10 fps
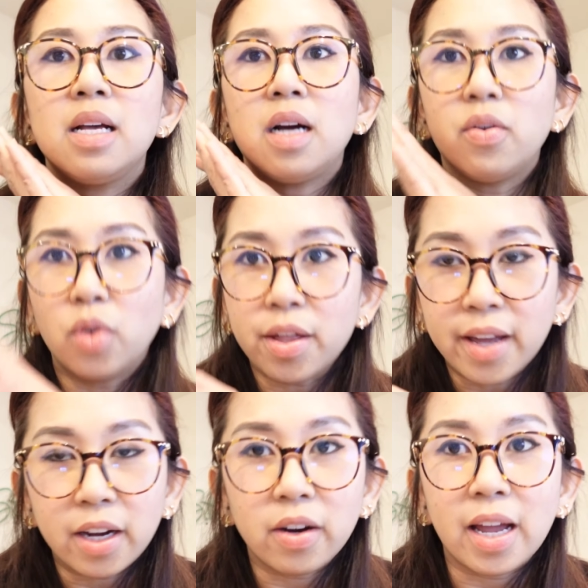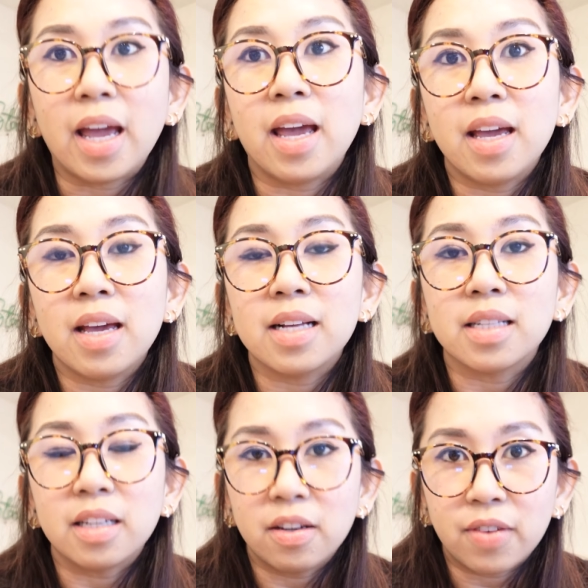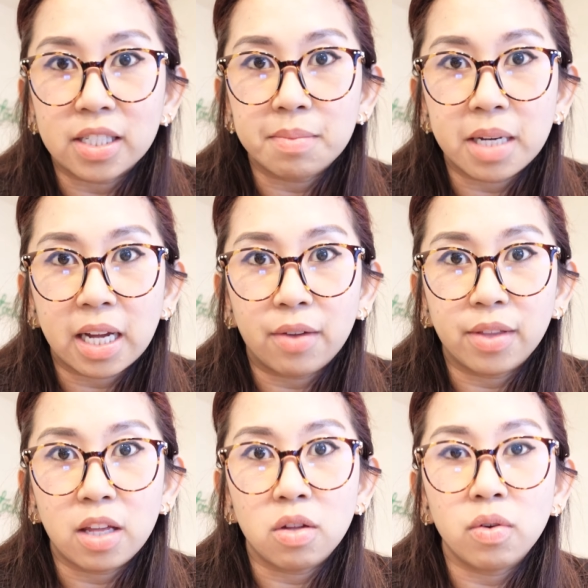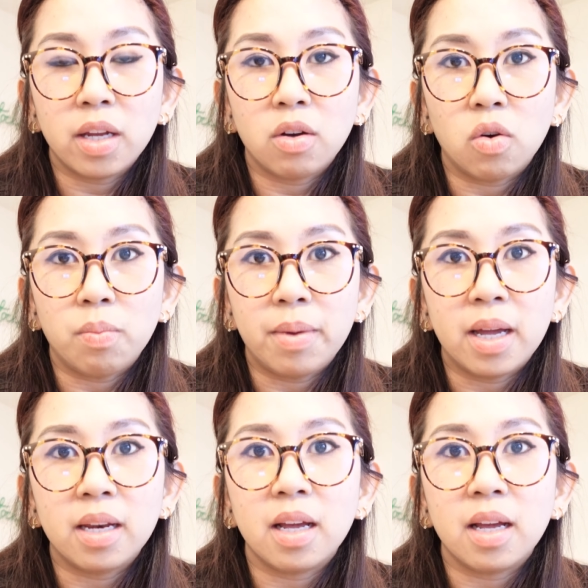a Roth IRA is an investment account that you can open,